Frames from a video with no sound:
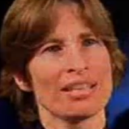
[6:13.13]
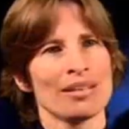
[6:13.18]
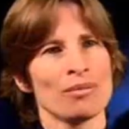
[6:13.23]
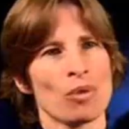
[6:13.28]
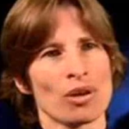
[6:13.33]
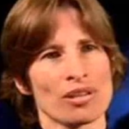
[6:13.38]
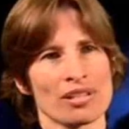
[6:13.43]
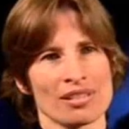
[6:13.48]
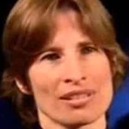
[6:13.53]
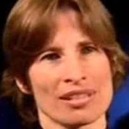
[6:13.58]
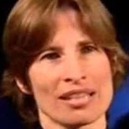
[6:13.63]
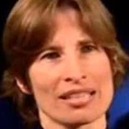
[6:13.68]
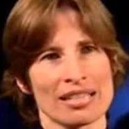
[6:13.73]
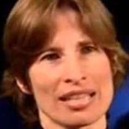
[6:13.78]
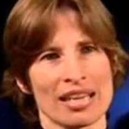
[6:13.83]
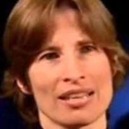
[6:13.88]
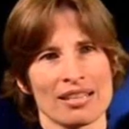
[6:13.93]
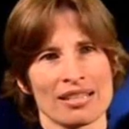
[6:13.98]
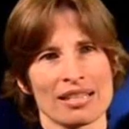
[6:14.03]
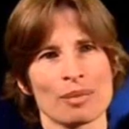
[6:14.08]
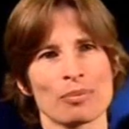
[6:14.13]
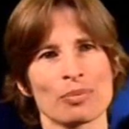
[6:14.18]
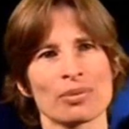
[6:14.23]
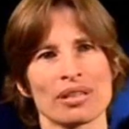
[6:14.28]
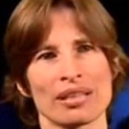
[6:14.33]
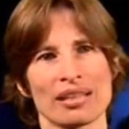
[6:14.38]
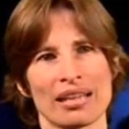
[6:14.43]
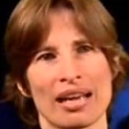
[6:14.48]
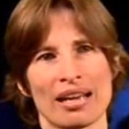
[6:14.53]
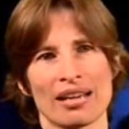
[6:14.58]
He wasn't content
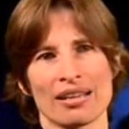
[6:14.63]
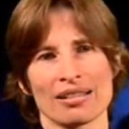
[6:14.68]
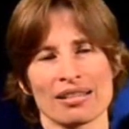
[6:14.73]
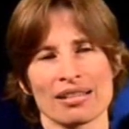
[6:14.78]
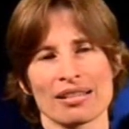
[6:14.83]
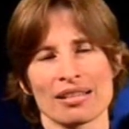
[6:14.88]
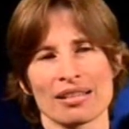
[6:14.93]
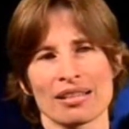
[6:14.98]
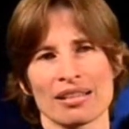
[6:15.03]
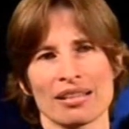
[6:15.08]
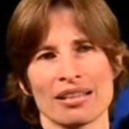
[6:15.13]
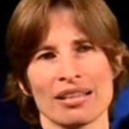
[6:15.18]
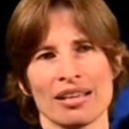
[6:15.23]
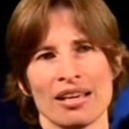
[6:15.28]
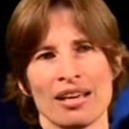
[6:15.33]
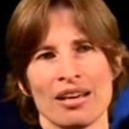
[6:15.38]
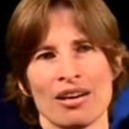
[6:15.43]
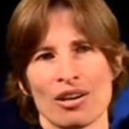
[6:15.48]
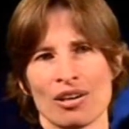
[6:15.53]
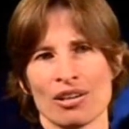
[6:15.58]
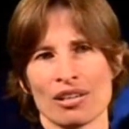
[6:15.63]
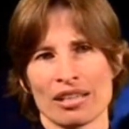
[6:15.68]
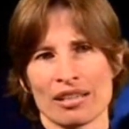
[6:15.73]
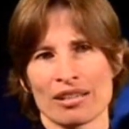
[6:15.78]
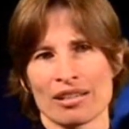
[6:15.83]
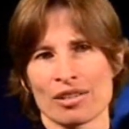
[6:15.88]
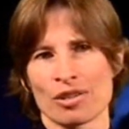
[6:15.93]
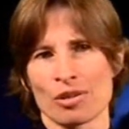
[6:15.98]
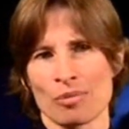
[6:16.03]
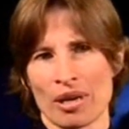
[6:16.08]
simply as the
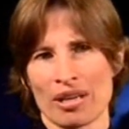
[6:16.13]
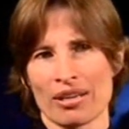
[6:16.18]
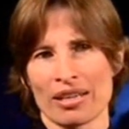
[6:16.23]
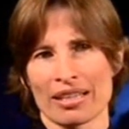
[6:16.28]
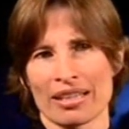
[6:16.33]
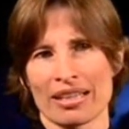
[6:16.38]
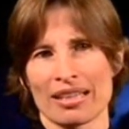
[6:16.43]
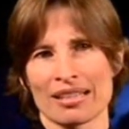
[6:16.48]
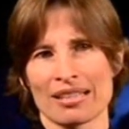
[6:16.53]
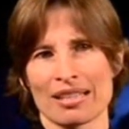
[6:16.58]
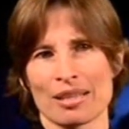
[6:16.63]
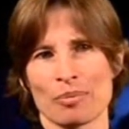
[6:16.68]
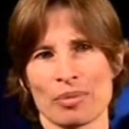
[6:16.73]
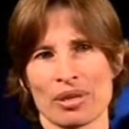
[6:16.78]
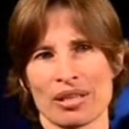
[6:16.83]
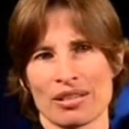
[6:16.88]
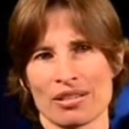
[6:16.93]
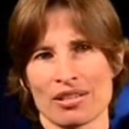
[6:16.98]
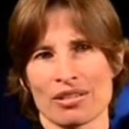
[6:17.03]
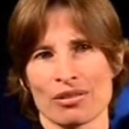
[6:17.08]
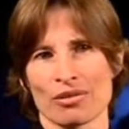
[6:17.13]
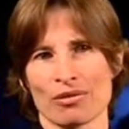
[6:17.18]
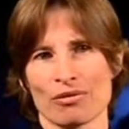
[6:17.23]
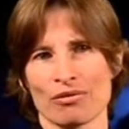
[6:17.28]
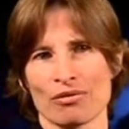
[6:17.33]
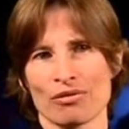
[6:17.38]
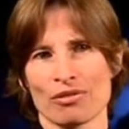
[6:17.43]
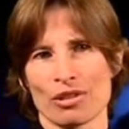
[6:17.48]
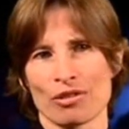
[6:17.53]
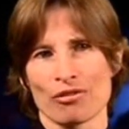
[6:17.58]
earlier Sumerian kings had been to,
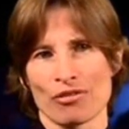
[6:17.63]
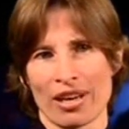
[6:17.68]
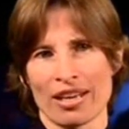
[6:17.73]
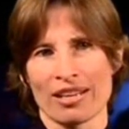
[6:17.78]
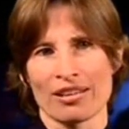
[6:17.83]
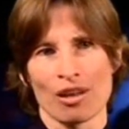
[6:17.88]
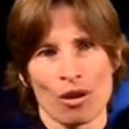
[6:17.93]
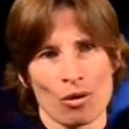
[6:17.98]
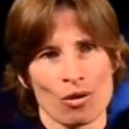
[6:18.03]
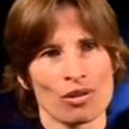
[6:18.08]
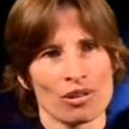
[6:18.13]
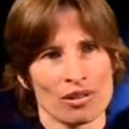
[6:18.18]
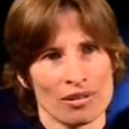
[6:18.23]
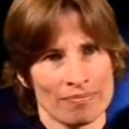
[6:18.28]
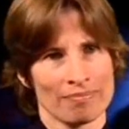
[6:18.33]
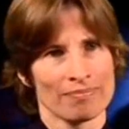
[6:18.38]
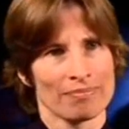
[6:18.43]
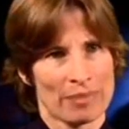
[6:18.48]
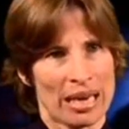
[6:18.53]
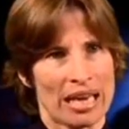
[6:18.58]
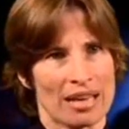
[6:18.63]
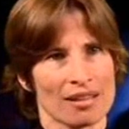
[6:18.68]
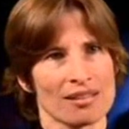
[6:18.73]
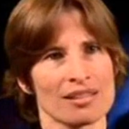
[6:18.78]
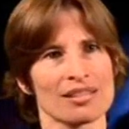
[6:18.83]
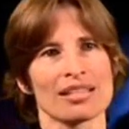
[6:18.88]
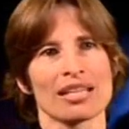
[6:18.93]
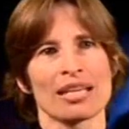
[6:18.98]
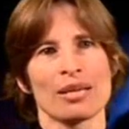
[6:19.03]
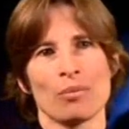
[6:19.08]
to fight local
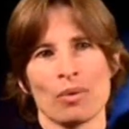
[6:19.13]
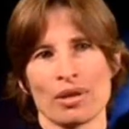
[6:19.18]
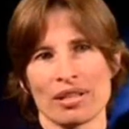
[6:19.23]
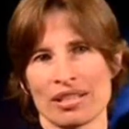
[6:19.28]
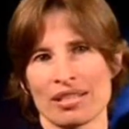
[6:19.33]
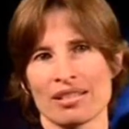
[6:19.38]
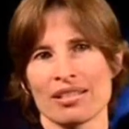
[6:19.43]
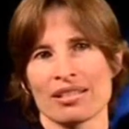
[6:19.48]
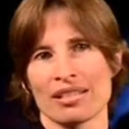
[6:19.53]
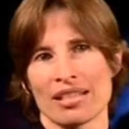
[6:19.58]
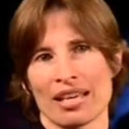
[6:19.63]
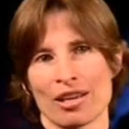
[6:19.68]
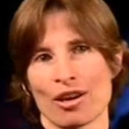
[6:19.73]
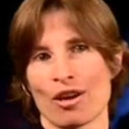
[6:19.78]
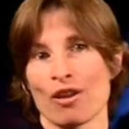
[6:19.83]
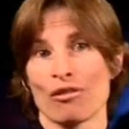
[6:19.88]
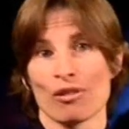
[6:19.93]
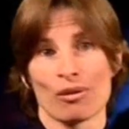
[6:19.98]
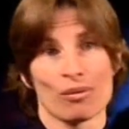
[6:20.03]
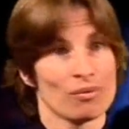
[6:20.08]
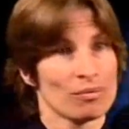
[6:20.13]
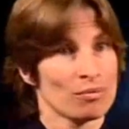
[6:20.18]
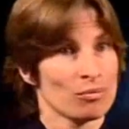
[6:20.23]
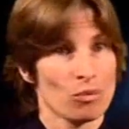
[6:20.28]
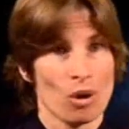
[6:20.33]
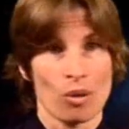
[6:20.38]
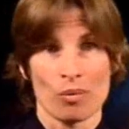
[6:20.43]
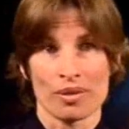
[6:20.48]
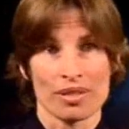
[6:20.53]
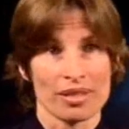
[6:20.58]
battles. He wanted to take over
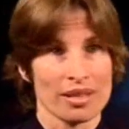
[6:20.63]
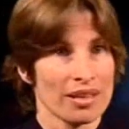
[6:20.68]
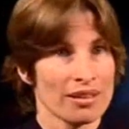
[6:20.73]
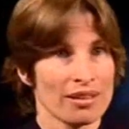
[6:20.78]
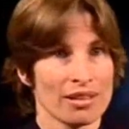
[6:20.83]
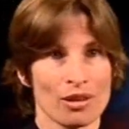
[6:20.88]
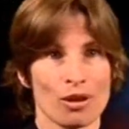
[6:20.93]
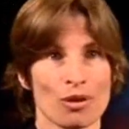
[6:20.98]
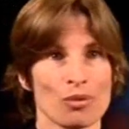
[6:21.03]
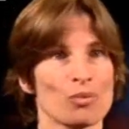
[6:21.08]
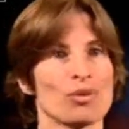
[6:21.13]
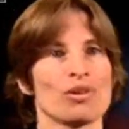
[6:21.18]
what was then the known